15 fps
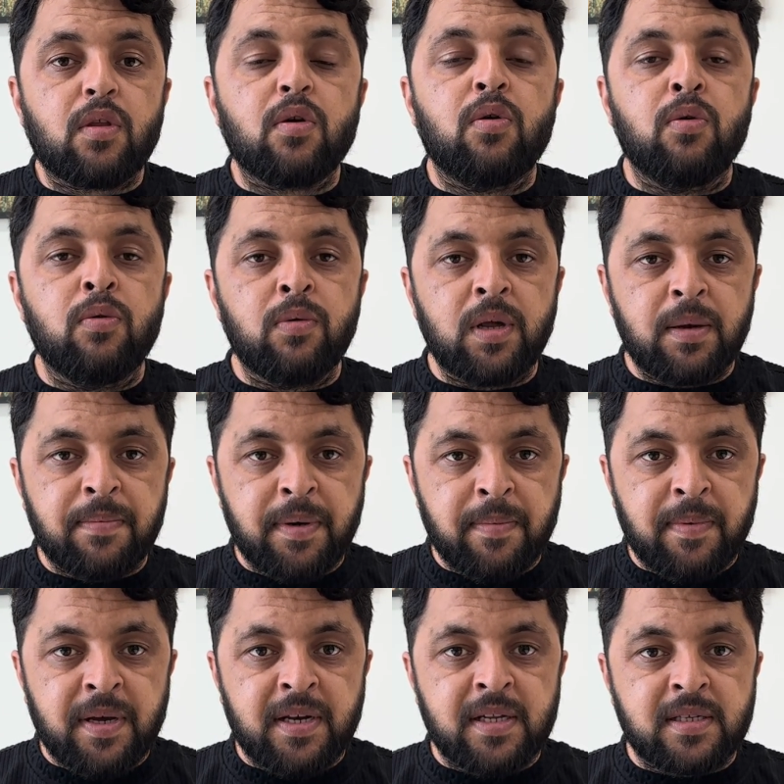Who will
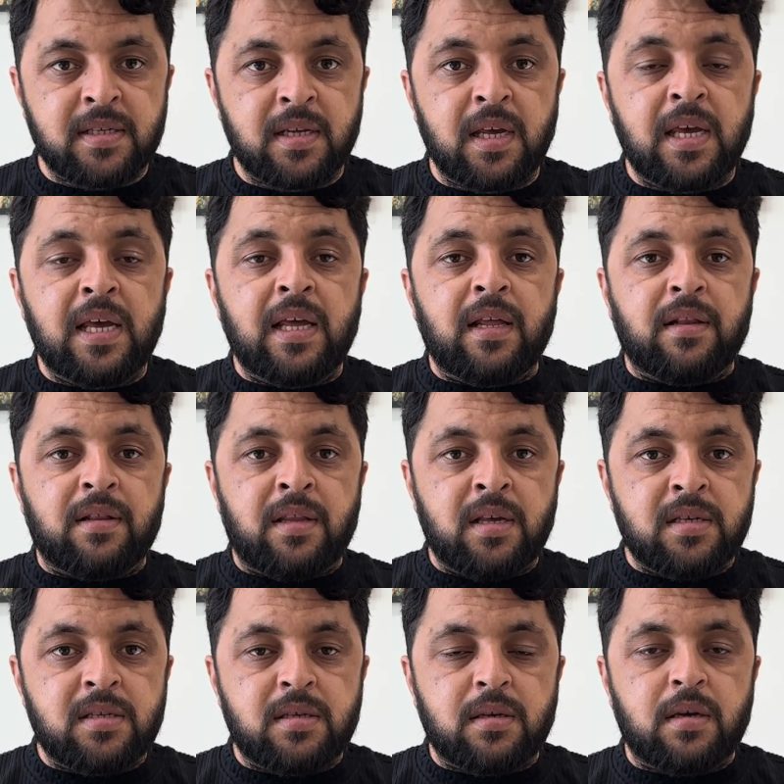prepare this?
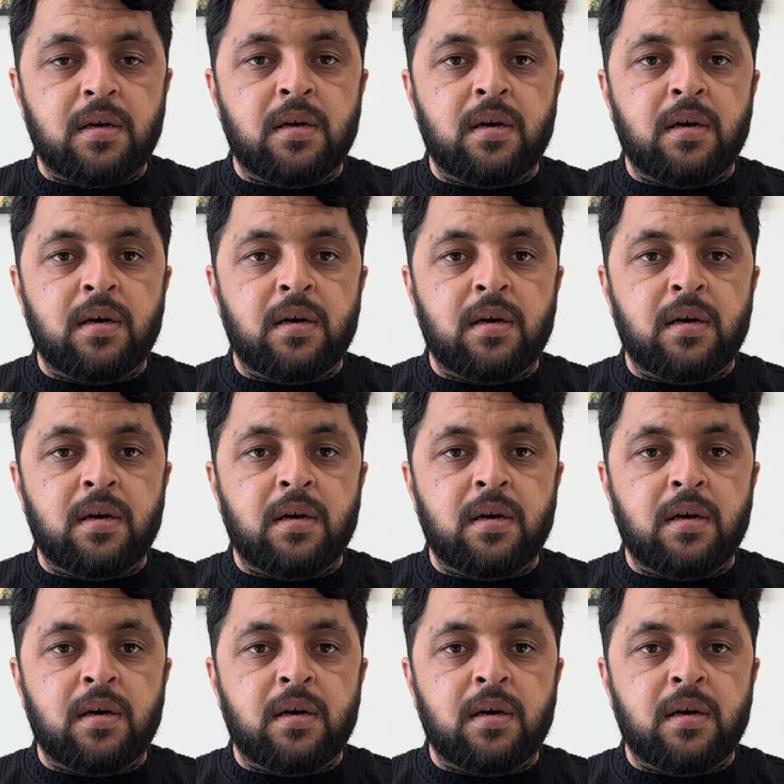This